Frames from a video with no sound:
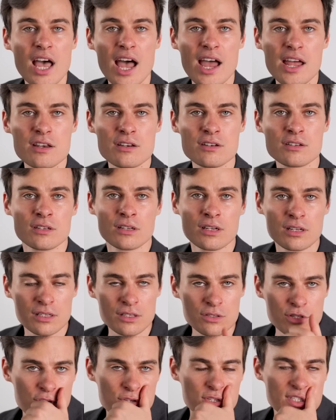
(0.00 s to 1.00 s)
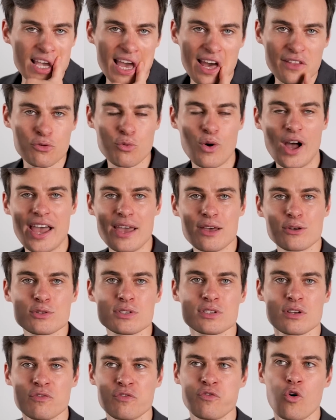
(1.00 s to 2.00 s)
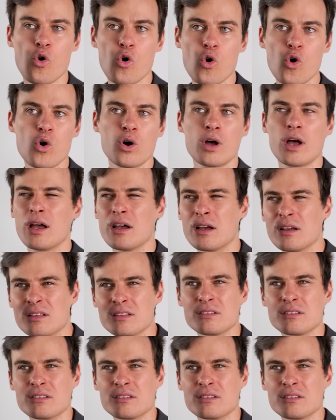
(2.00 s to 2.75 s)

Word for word: done, New South Wales, for